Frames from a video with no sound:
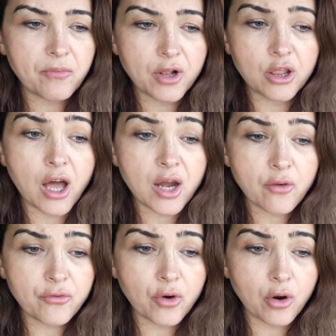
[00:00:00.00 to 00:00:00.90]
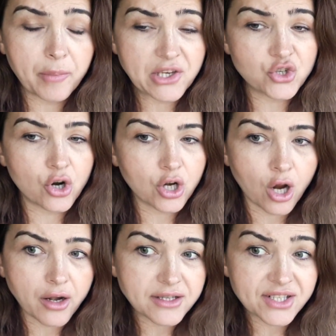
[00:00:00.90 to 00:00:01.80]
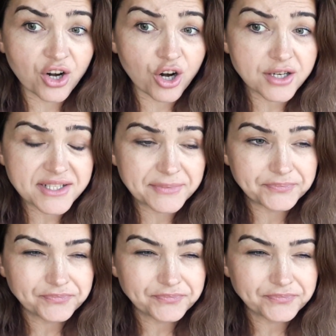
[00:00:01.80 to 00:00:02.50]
lot of major arcana cards,